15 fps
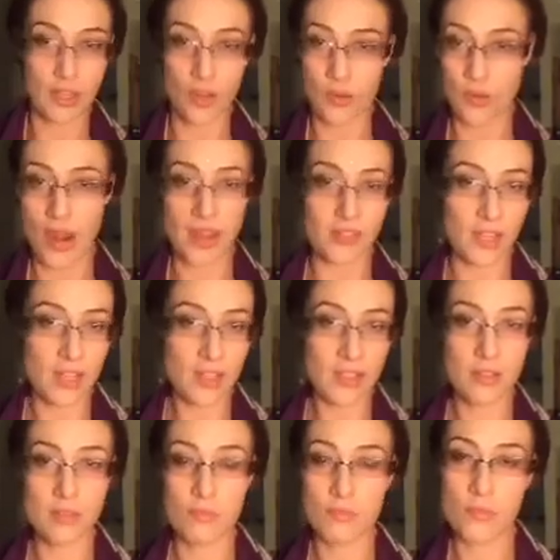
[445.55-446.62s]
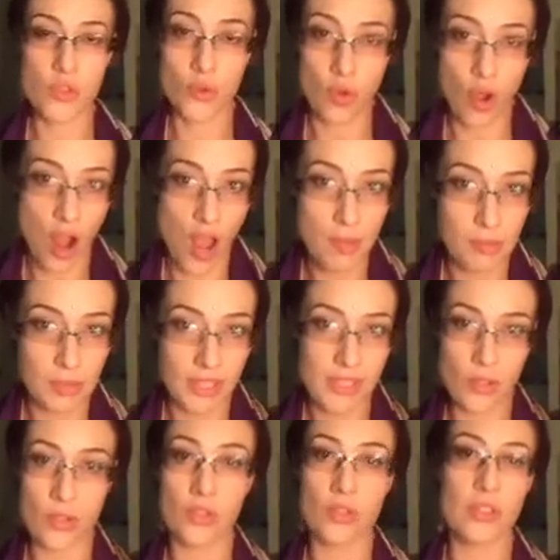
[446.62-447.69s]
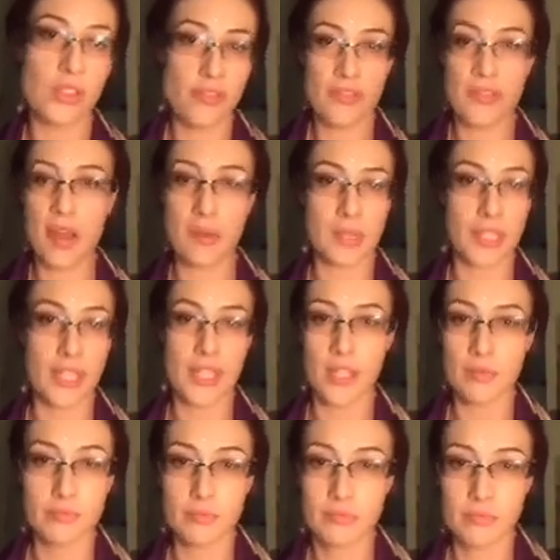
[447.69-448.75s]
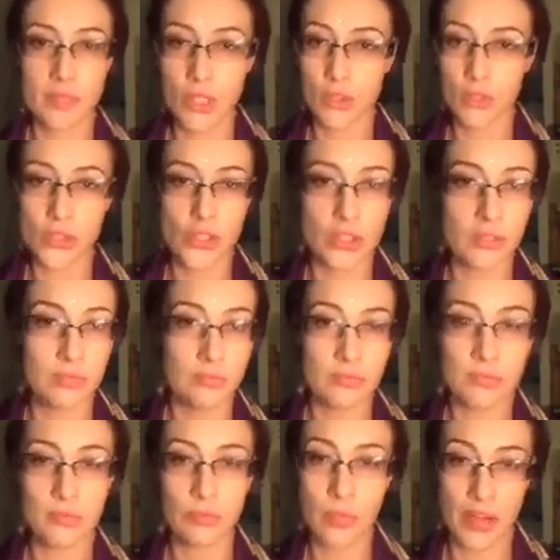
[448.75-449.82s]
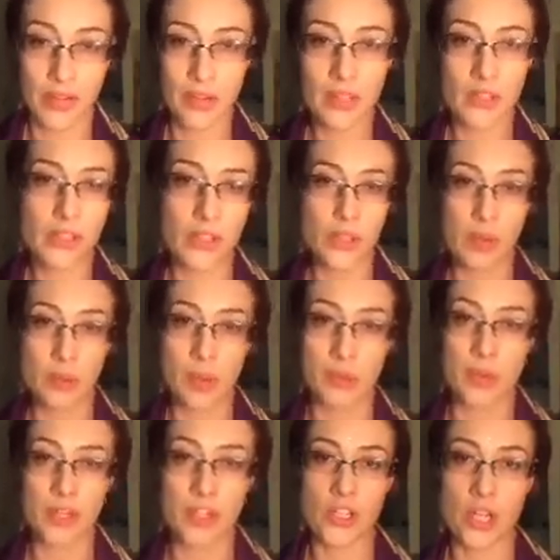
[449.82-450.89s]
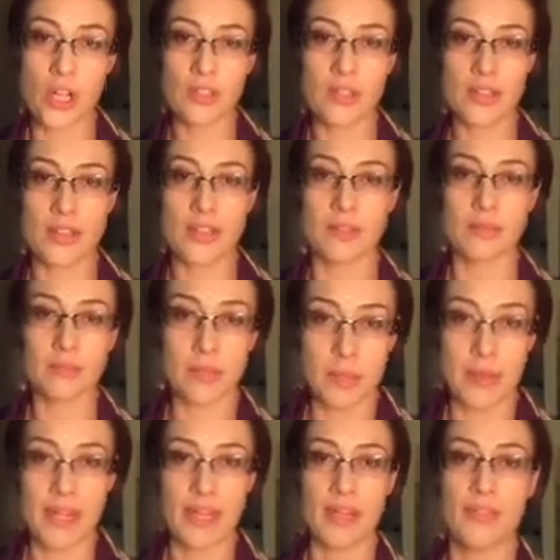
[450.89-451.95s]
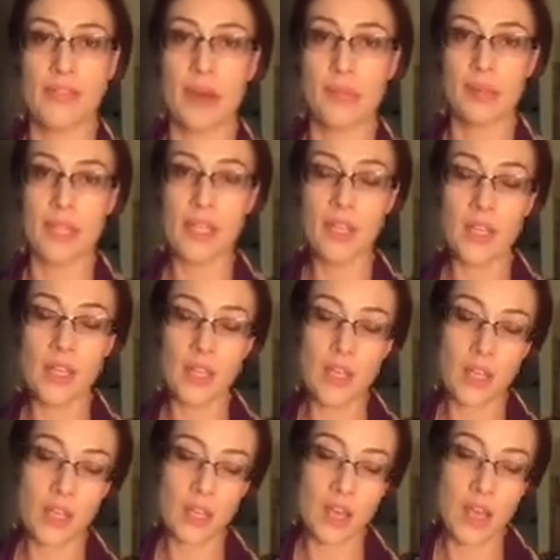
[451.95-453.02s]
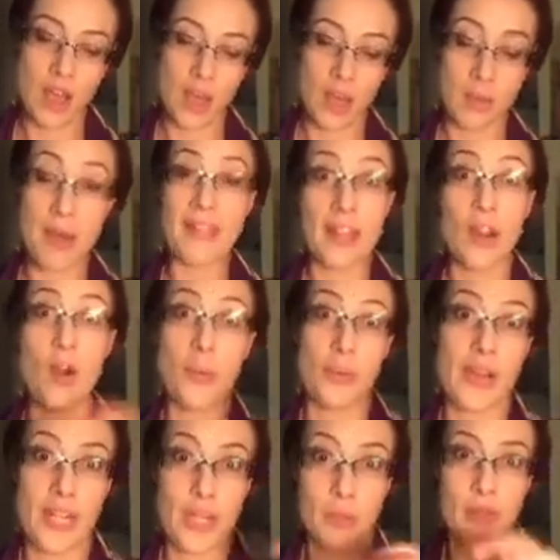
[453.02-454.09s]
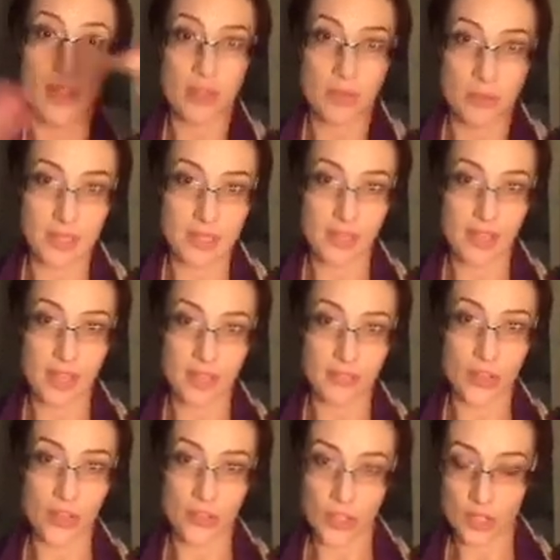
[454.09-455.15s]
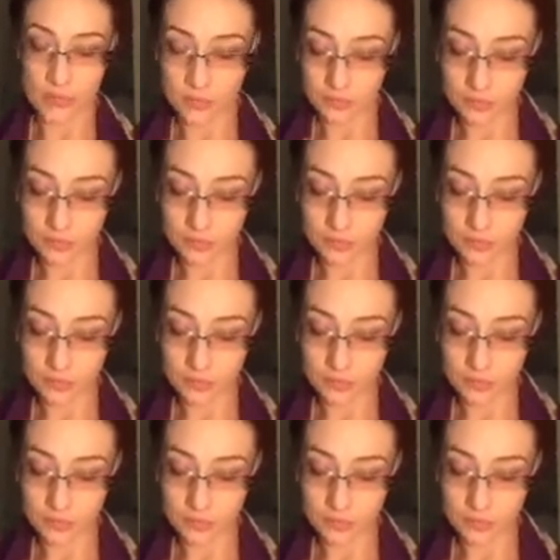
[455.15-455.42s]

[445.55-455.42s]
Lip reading: around us, tribe, let's call it, family, culture, whatever. Usually when we're a child, it's our immediate family. And they're operating within the bigger scale of culture.